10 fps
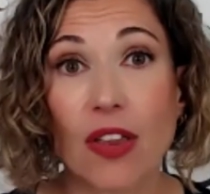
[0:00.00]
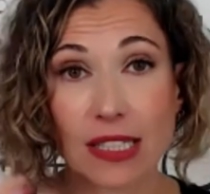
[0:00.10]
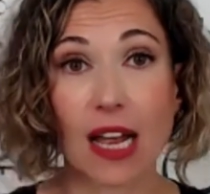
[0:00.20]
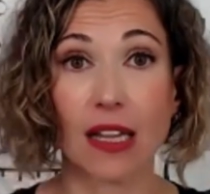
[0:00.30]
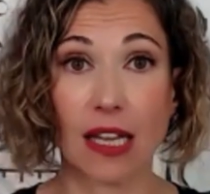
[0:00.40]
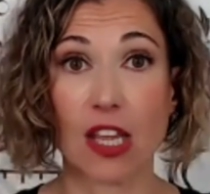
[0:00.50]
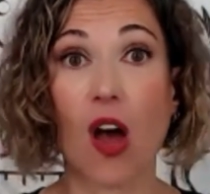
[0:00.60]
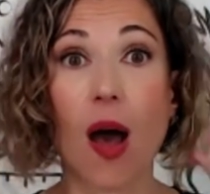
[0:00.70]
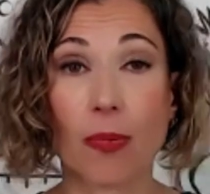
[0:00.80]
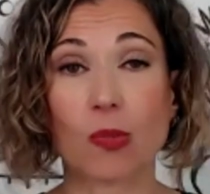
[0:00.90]
That's kind of like
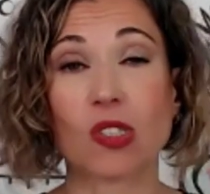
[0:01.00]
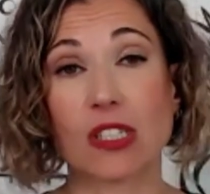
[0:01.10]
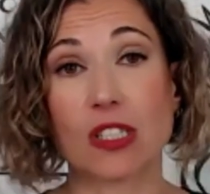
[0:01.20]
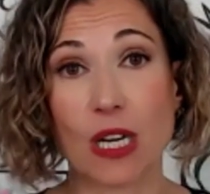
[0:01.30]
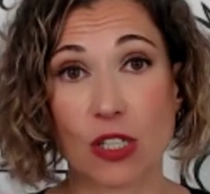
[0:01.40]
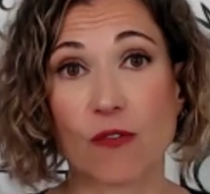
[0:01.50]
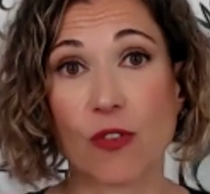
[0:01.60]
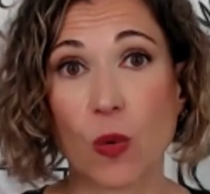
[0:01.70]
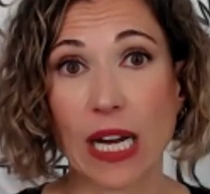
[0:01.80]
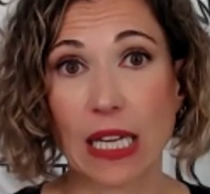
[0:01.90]
the optimal situation
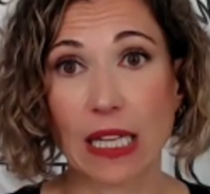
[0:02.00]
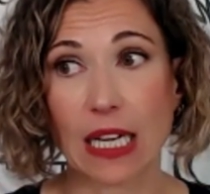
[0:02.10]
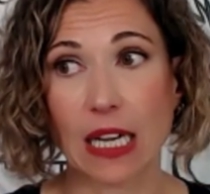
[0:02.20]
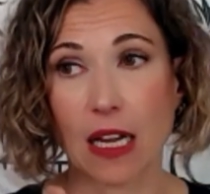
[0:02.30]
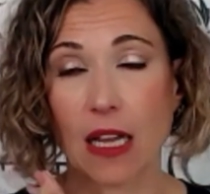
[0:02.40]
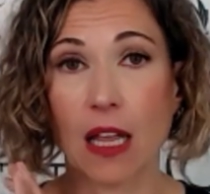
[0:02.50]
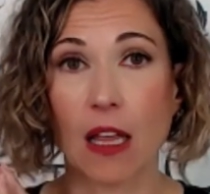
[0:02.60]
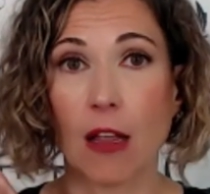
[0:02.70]
for regulating